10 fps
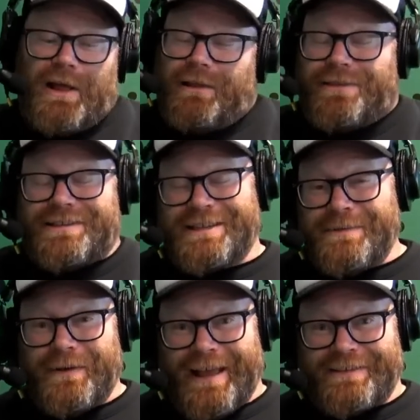Like, the
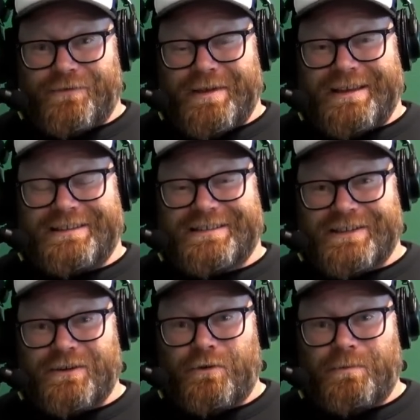simple answer for me is
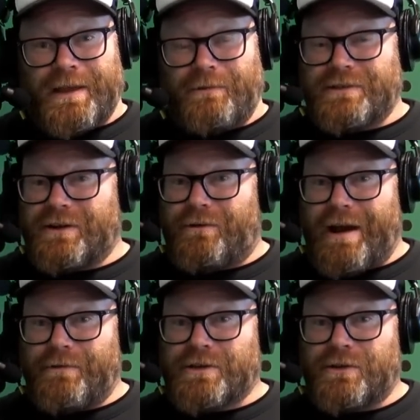Steele, but that wasn't a
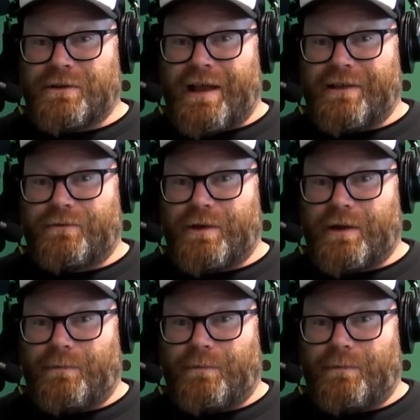great return last week.